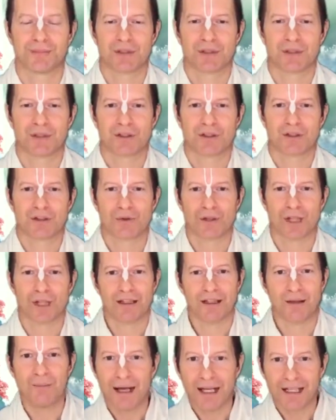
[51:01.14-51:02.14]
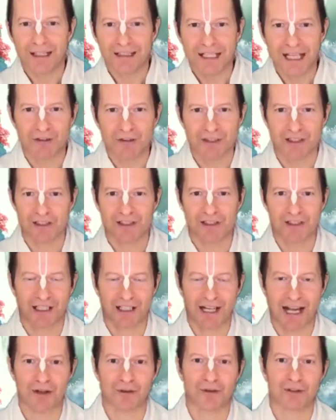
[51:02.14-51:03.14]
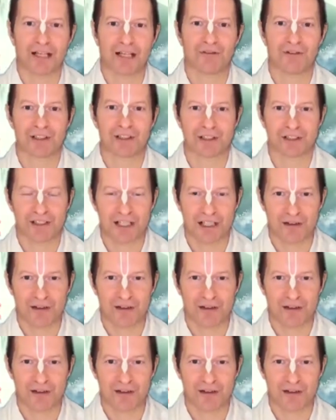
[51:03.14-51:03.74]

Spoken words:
So then the Meg Devatas, the cloud Devatas, they